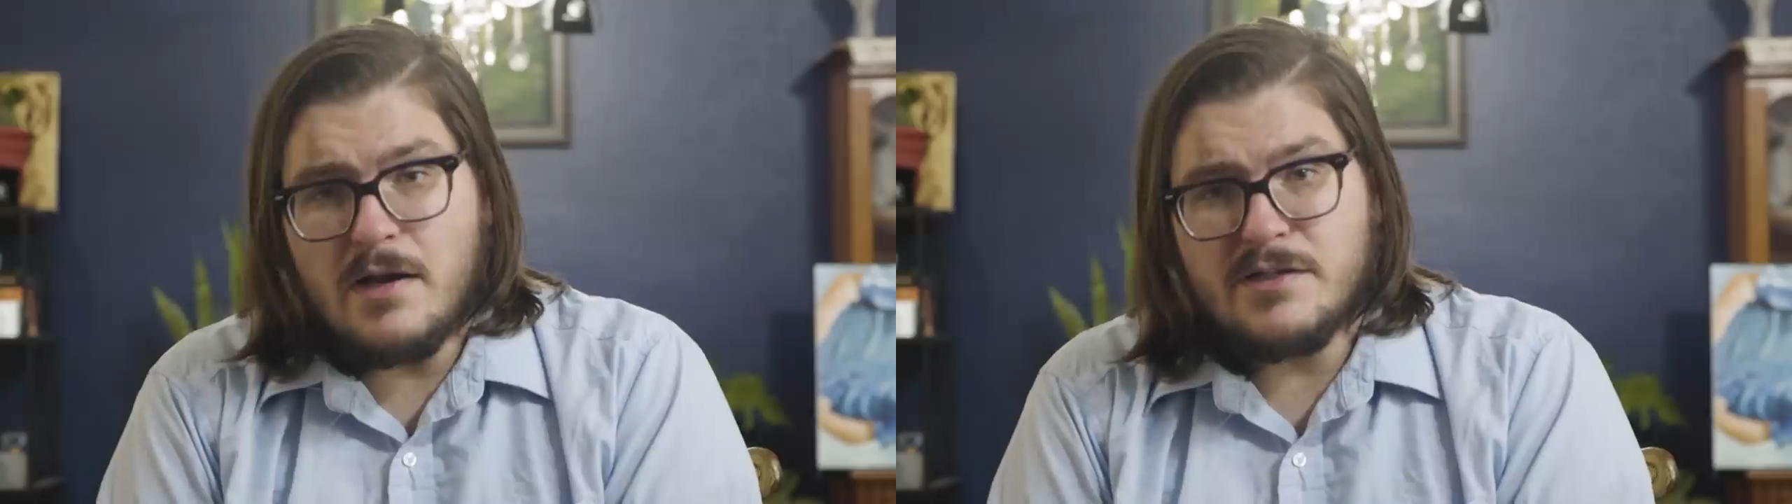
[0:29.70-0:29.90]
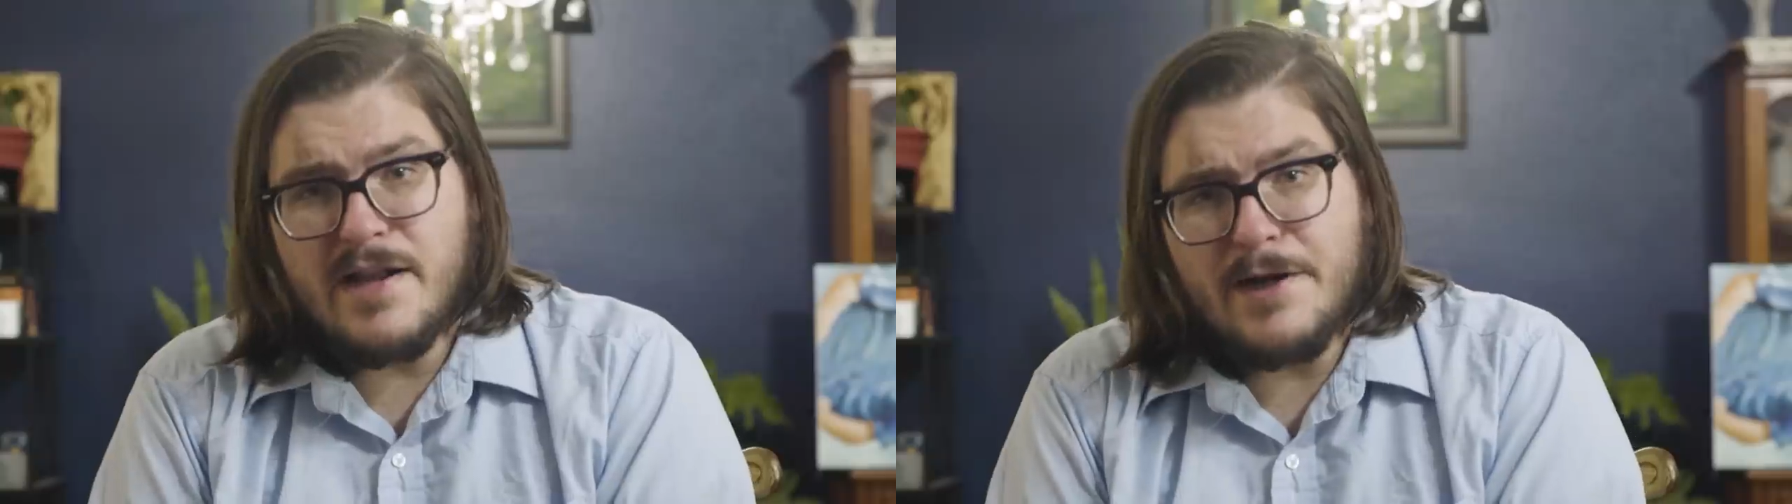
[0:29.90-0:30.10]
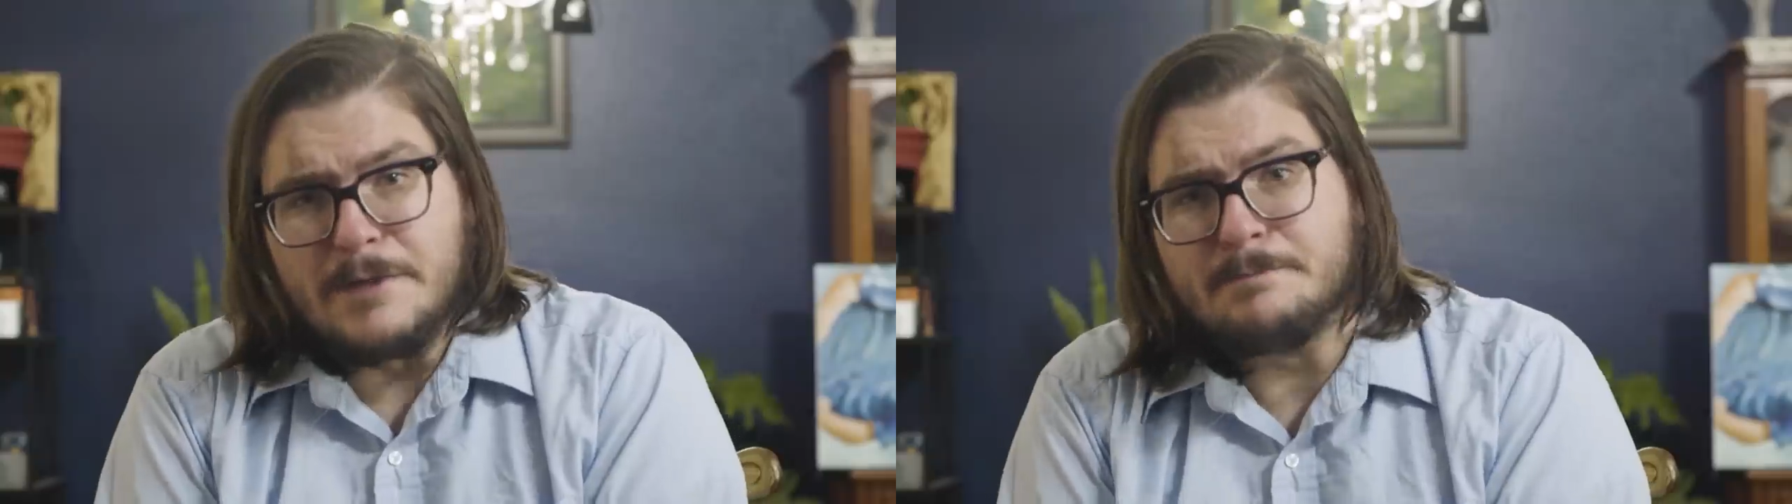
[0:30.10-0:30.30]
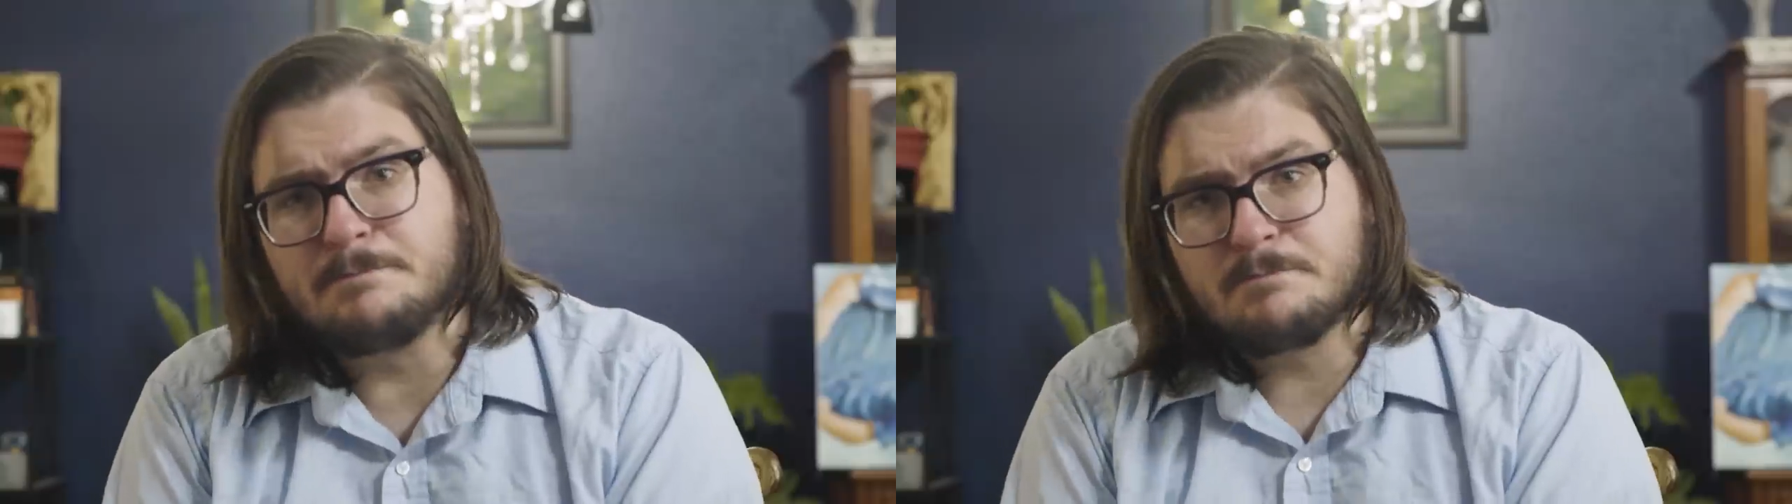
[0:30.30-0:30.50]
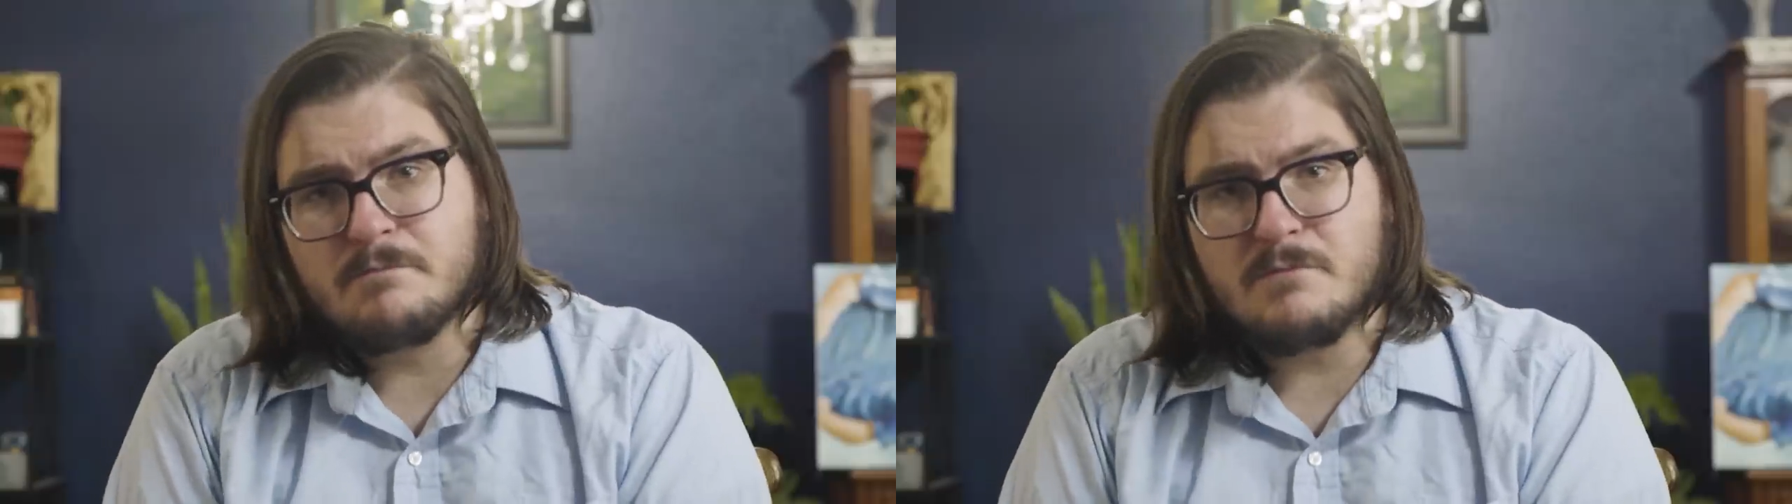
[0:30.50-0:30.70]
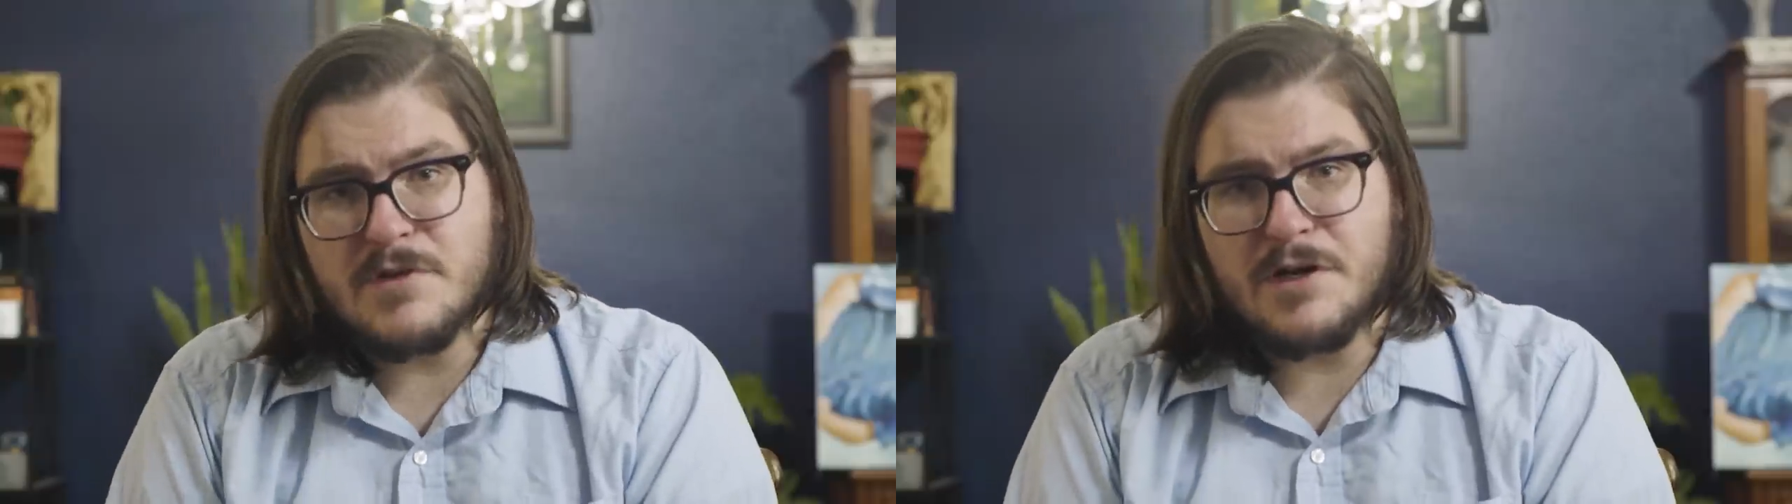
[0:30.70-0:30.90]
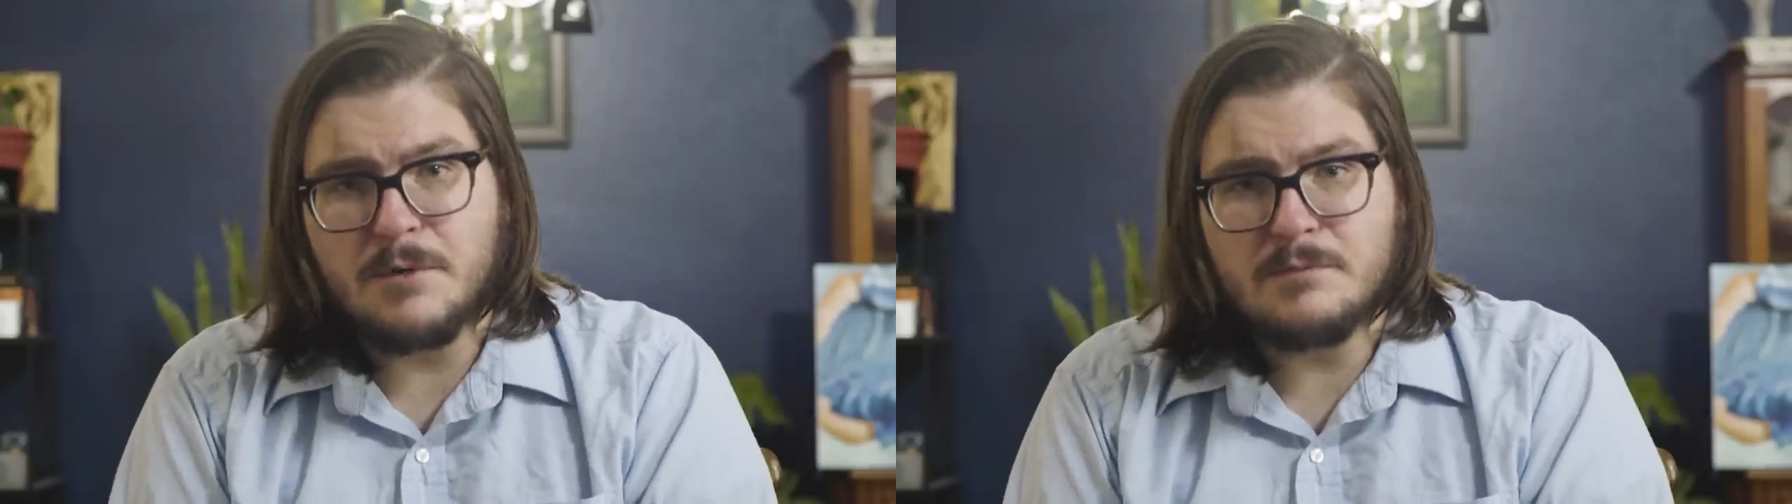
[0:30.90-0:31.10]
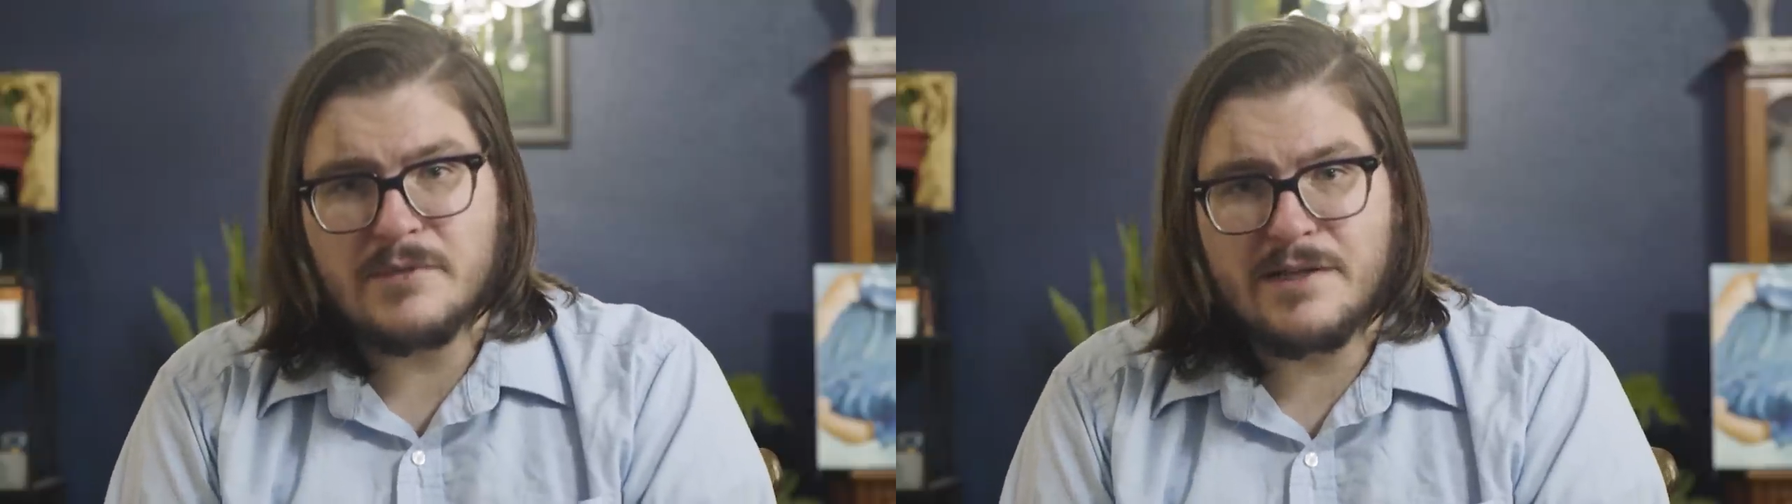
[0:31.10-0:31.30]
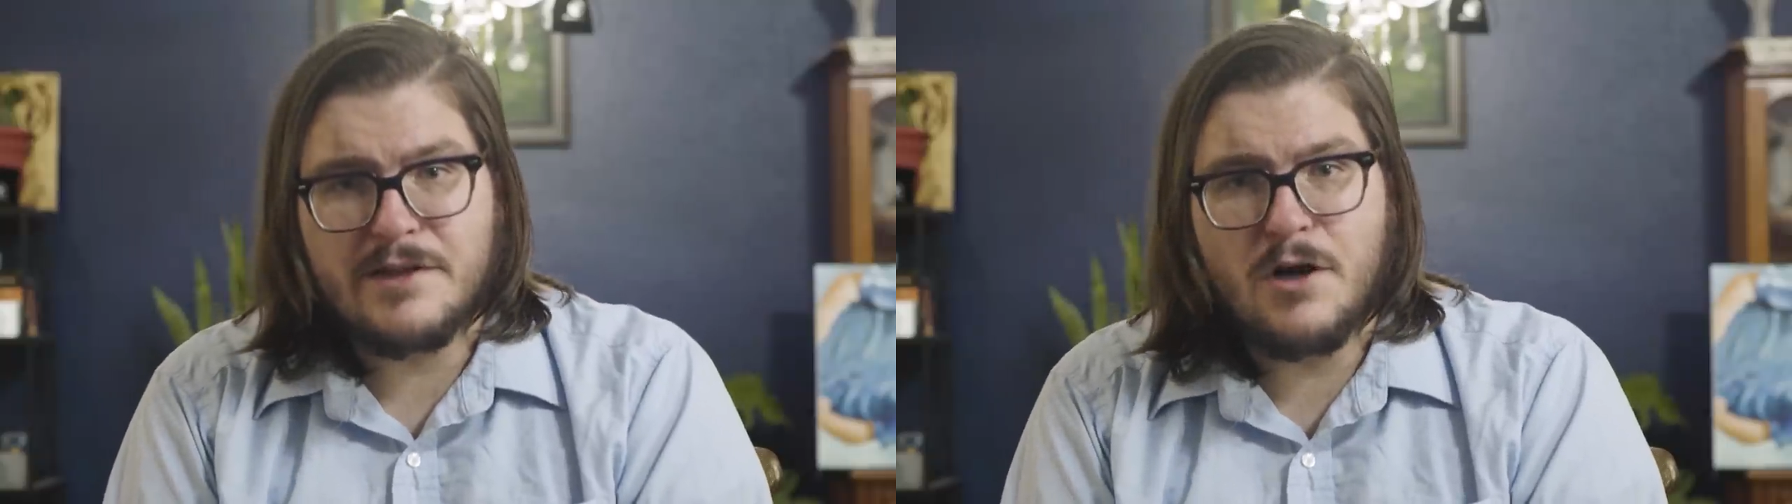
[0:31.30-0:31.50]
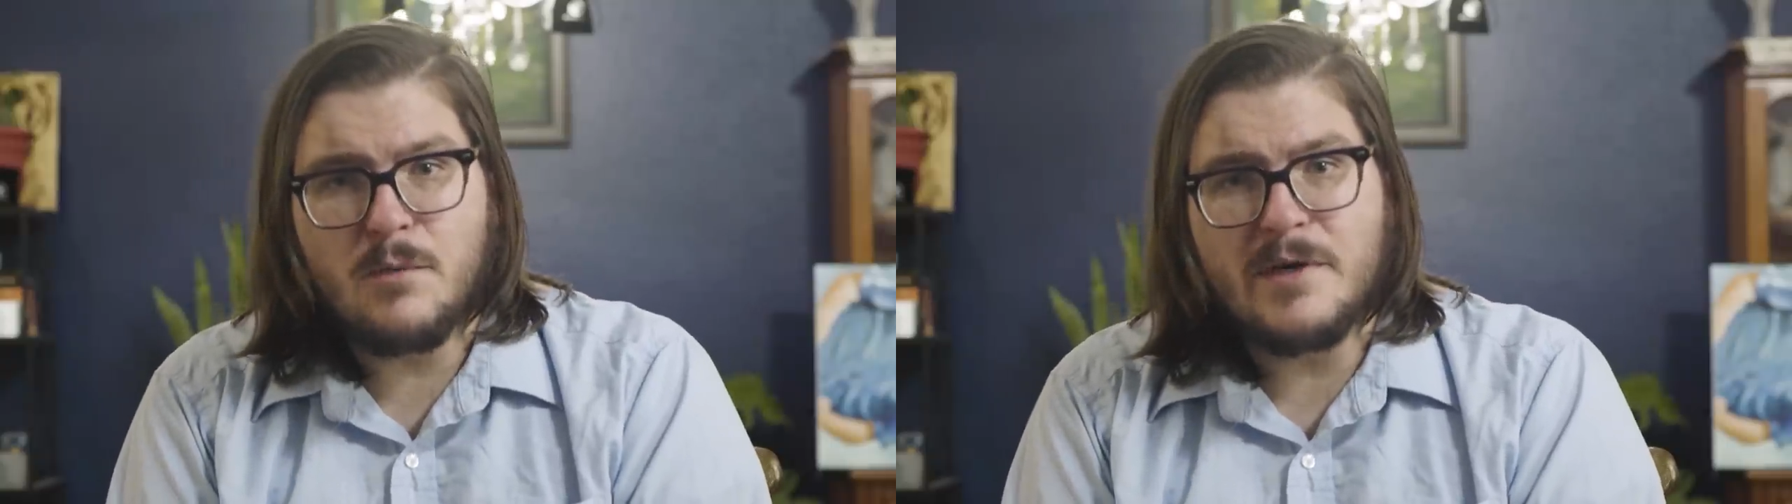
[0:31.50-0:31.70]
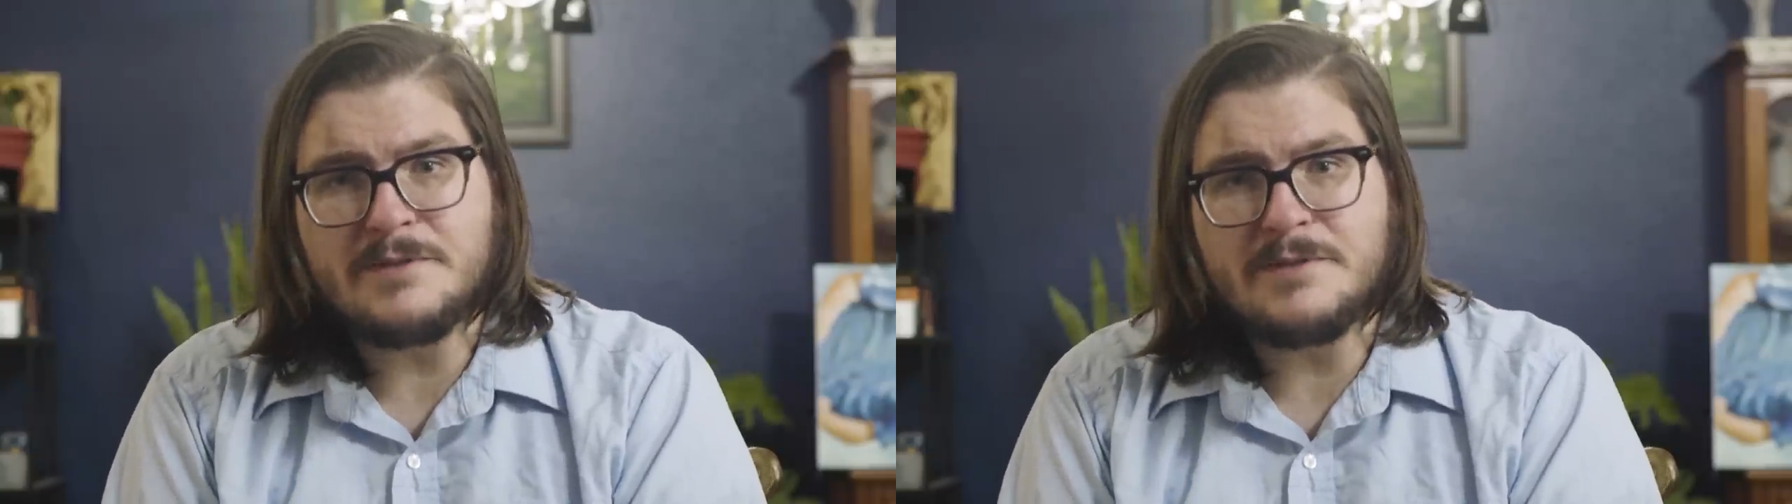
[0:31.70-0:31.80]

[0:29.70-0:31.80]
a satyr. You know, like the goat